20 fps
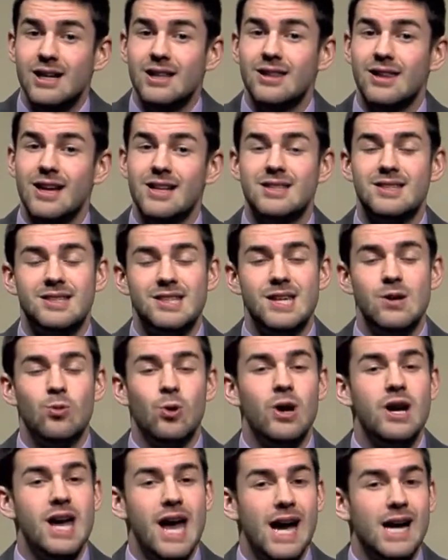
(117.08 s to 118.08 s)
Let's see
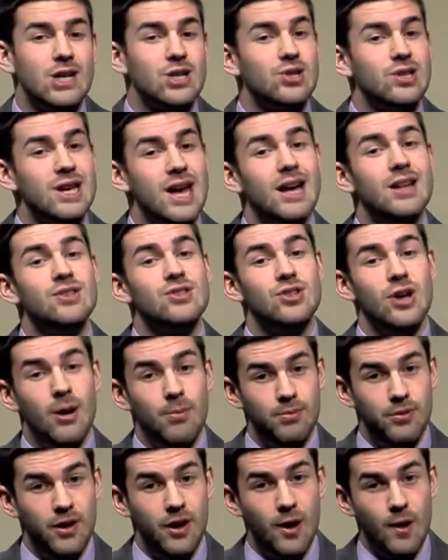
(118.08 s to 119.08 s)
where he actually ends
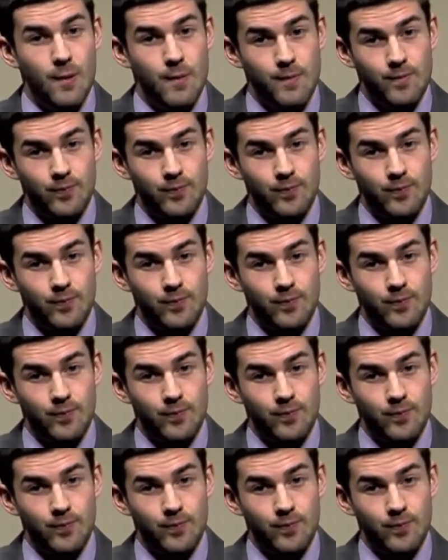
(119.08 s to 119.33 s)
up, though."